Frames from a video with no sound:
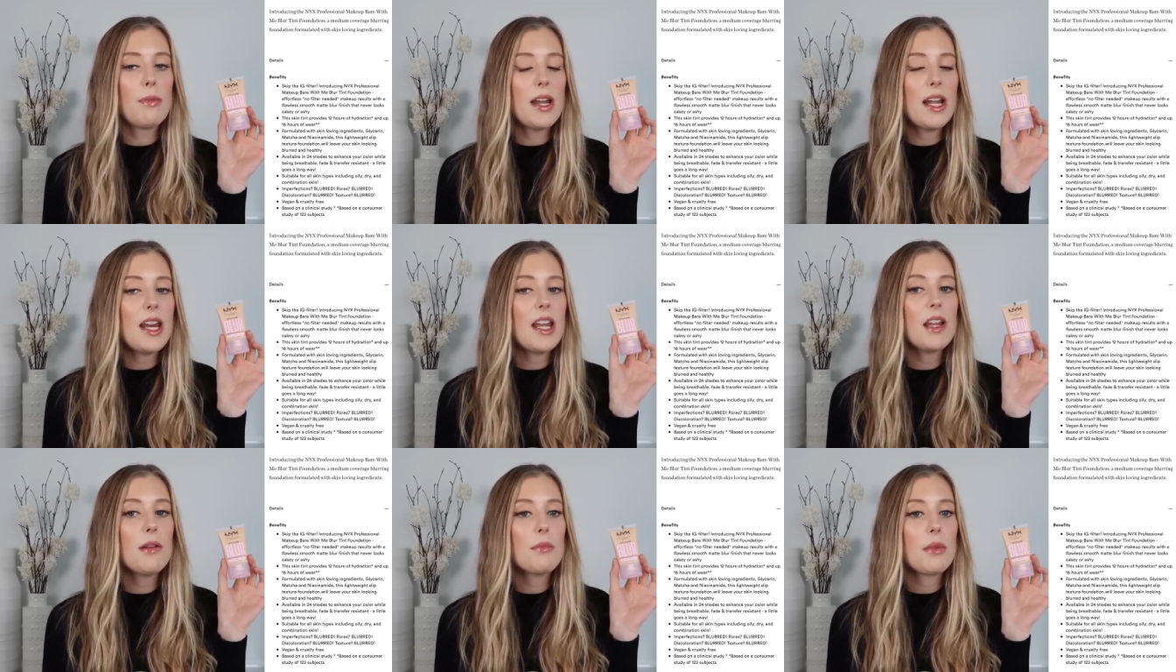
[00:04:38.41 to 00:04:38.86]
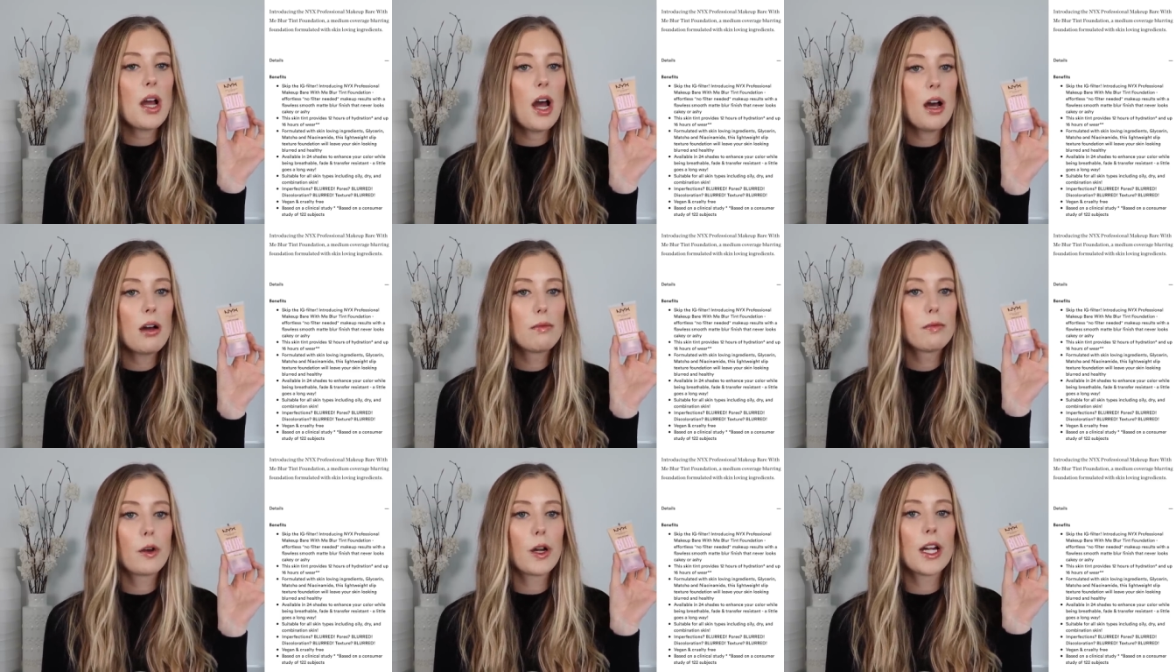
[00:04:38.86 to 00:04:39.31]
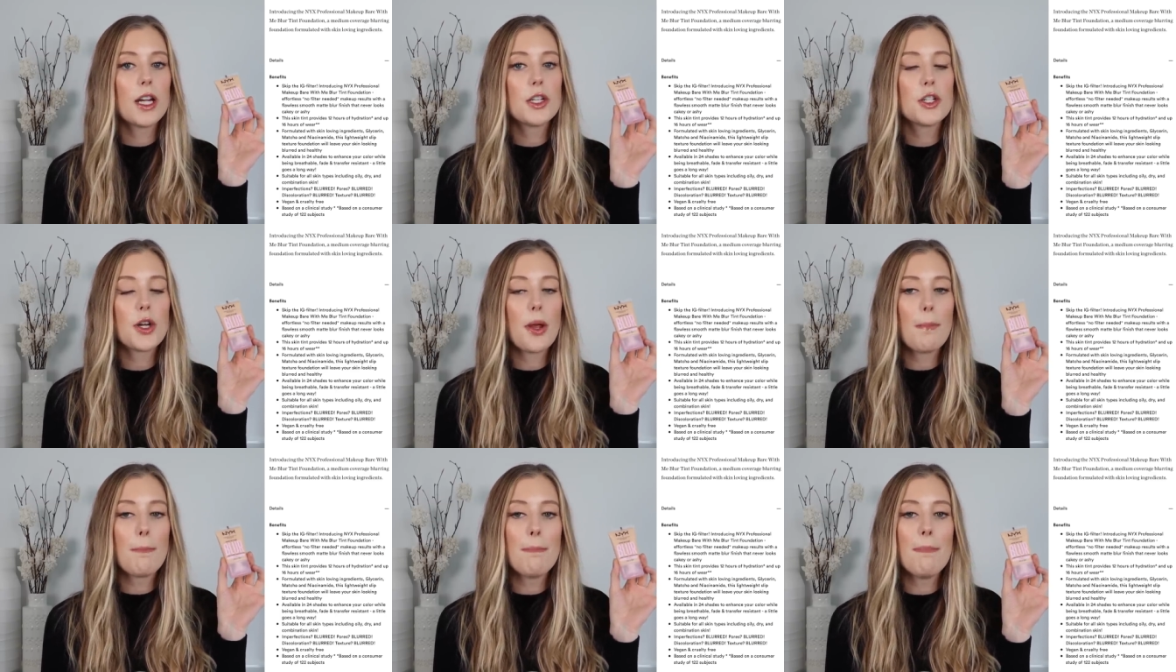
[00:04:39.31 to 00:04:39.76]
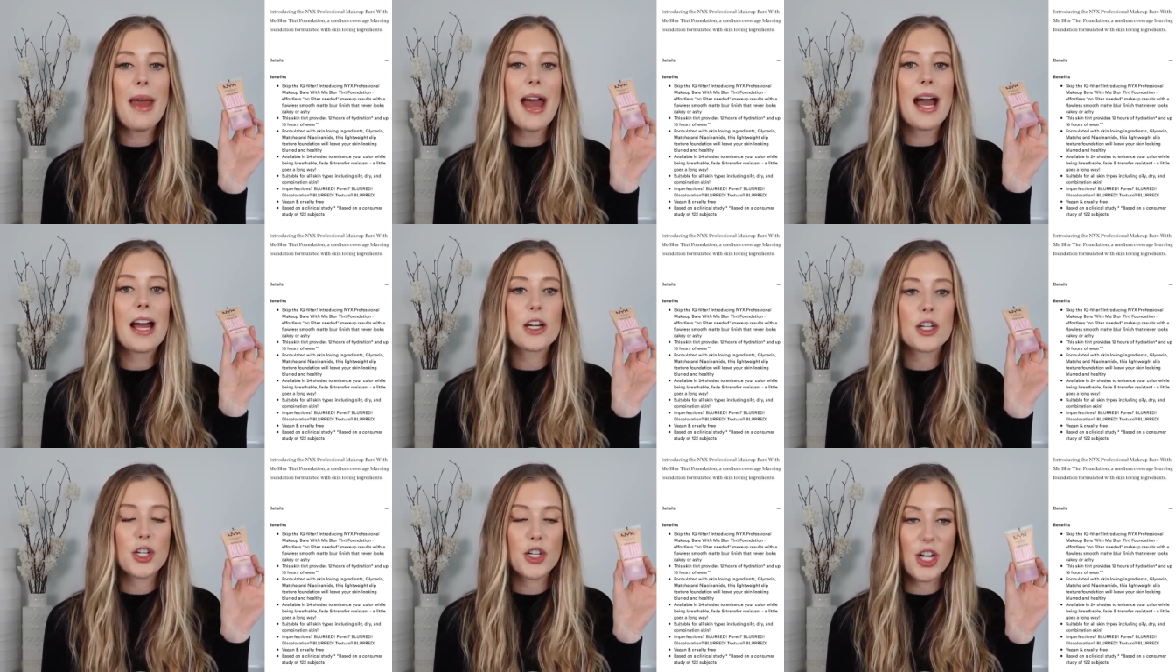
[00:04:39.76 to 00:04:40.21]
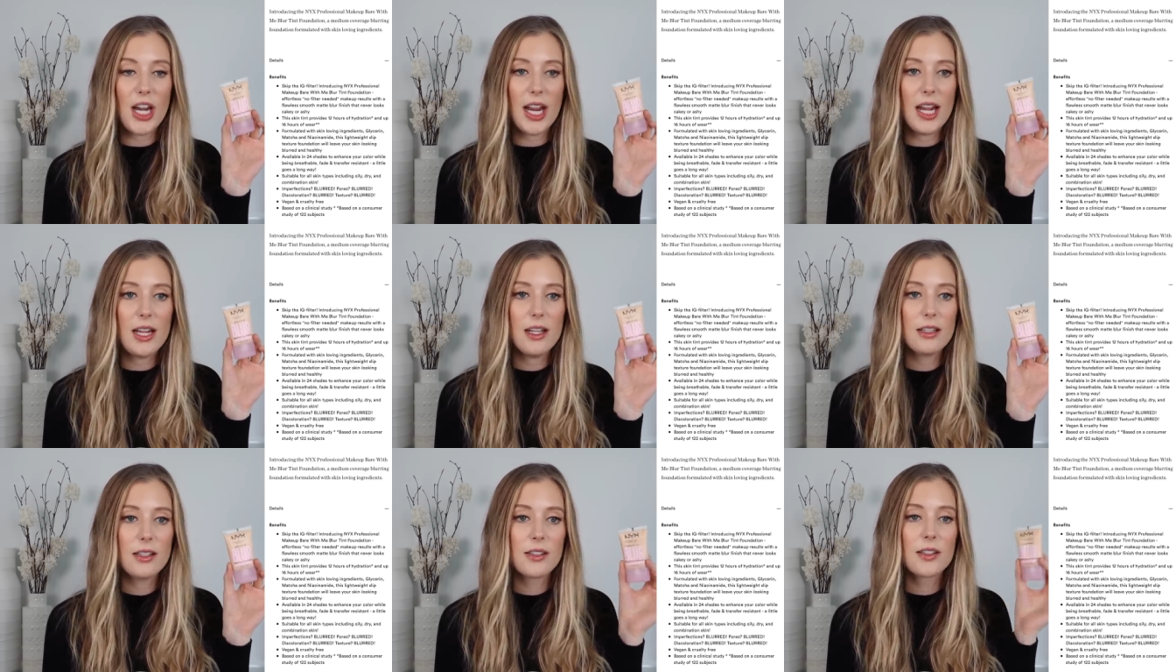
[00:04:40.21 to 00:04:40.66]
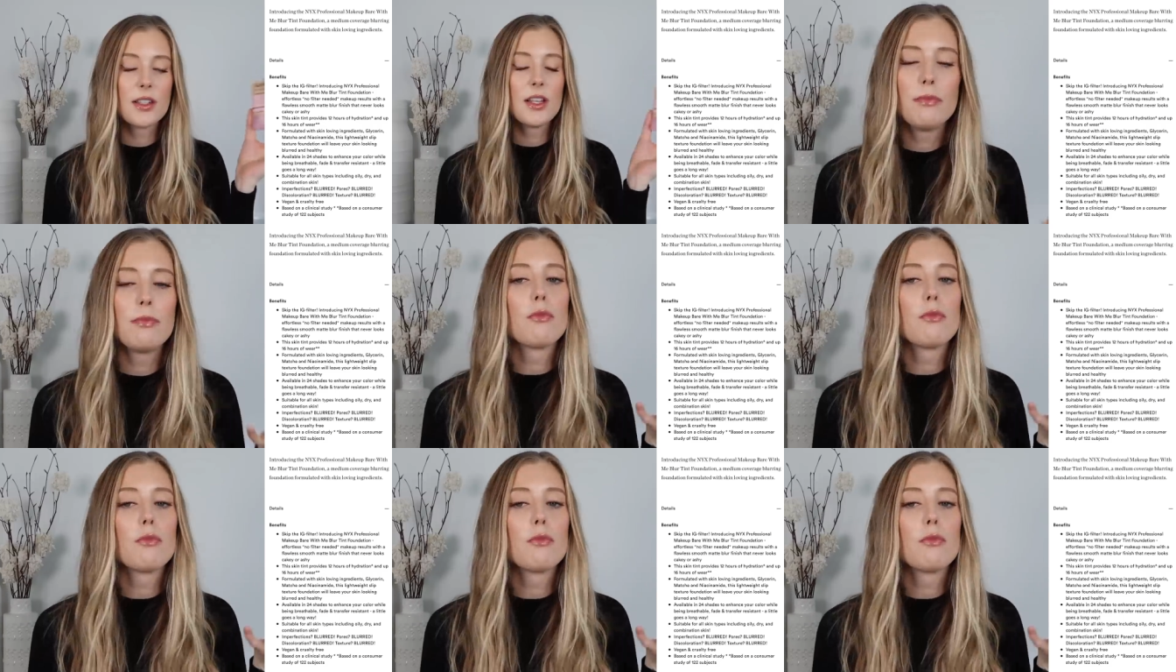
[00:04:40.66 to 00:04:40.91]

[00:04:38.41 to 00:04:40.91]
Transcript: medium coverage matte shades.